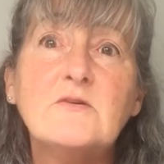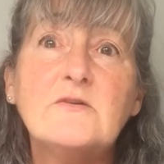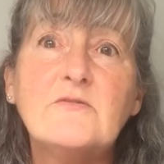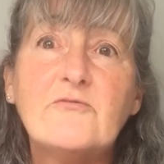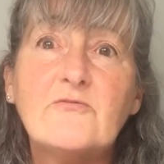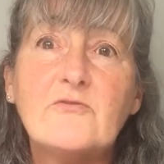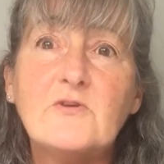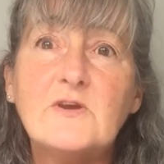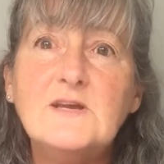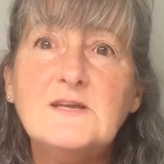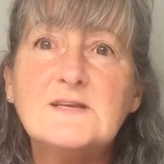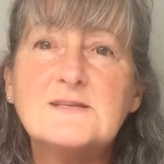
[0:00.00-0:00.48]

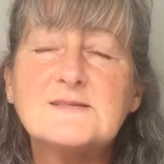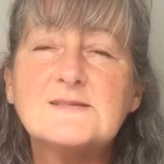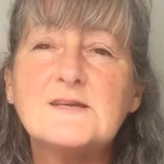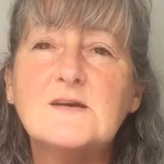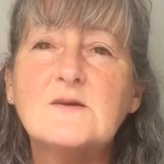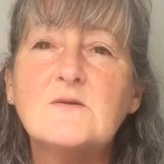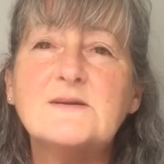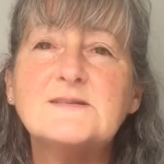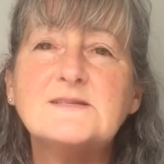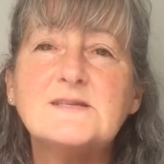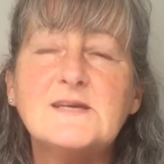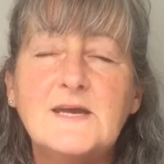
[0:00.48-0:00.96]
freak,
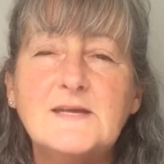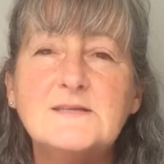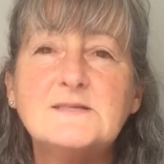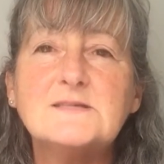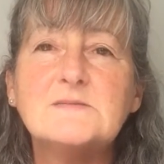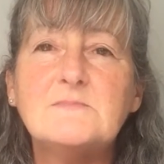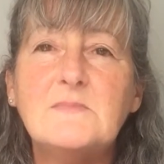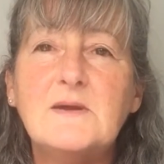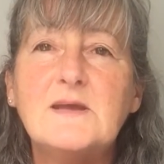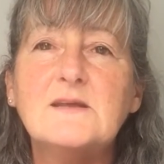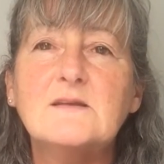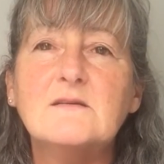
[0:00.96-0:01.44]
so I tend
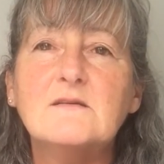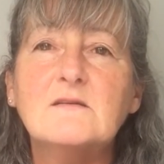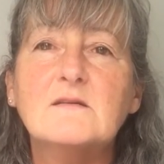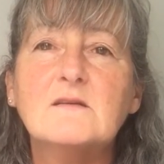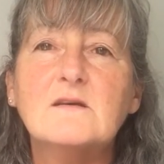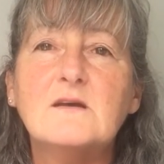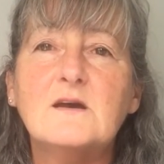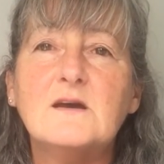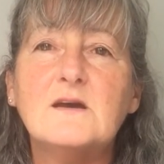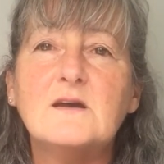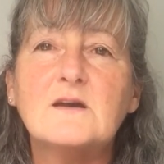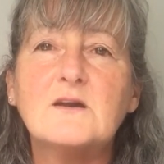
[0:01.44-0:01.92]
to make
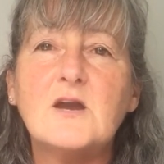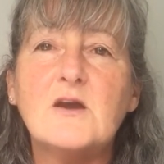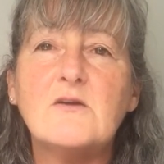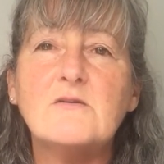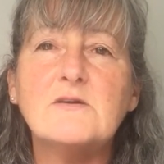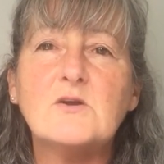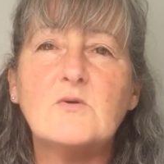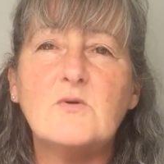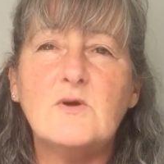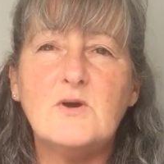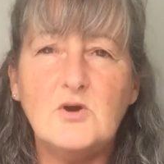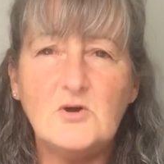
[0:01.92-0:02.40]

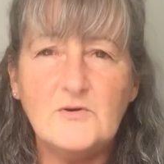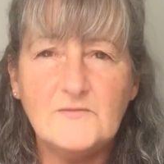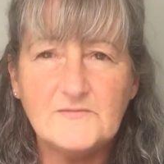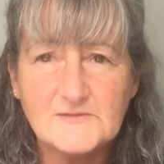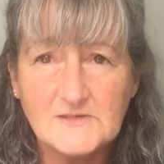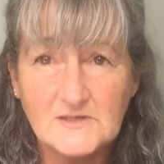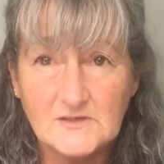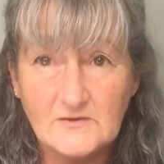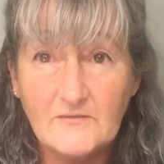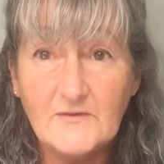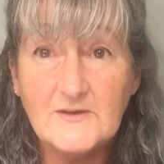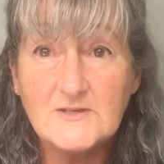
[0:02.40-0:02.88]
curry quite
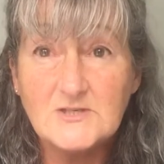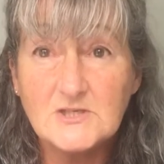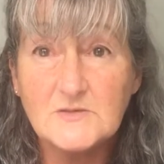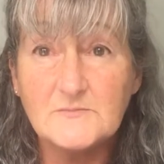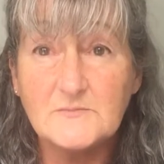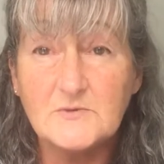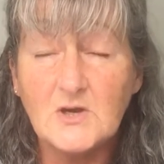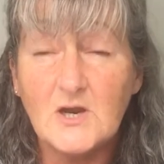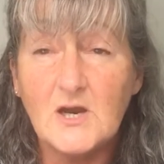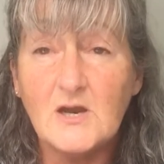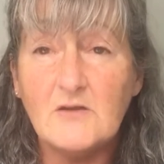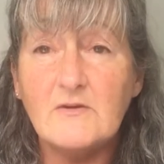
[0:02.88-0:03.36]
often, a
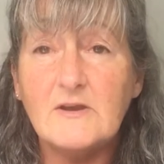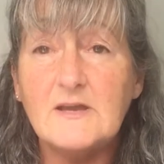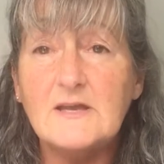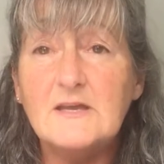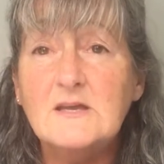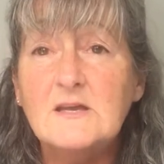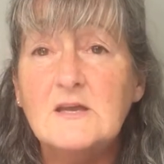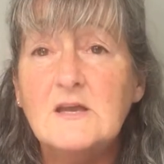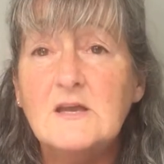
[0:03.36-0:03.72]
vegetable curry.